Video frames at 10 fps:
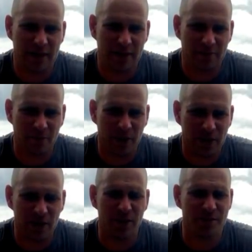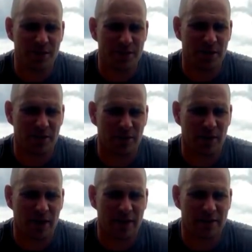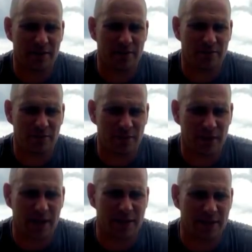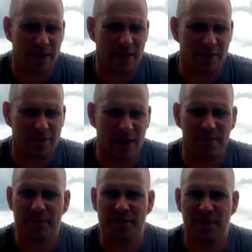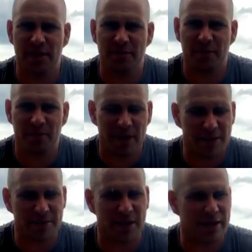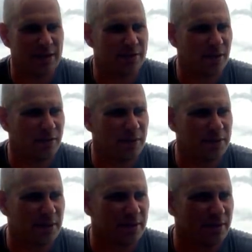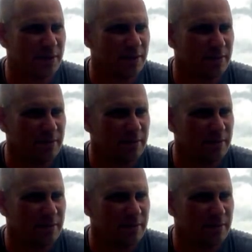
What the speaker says: And we used each other a lot for think tank type of stuff, and we bounced ideas off each other. And